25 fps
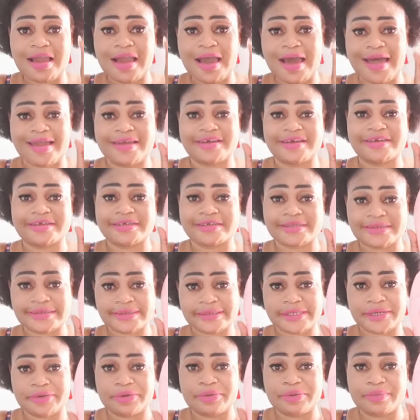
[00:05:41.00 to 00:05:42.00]
and the
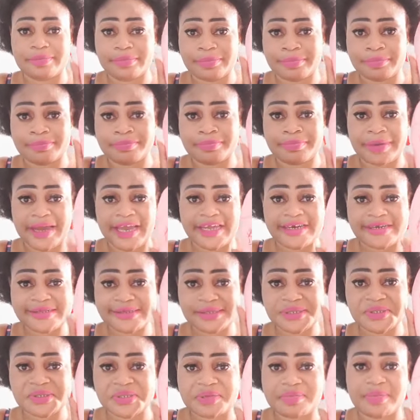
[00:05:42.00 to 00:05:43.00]
serum. Buy
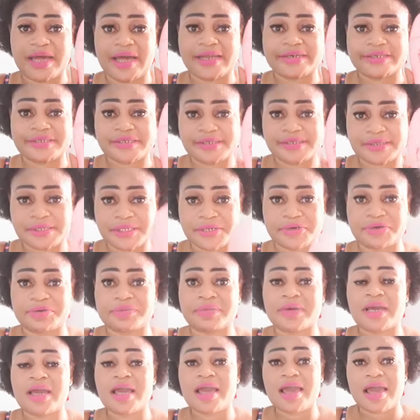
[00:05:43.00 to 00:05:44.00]
this cream and the serum.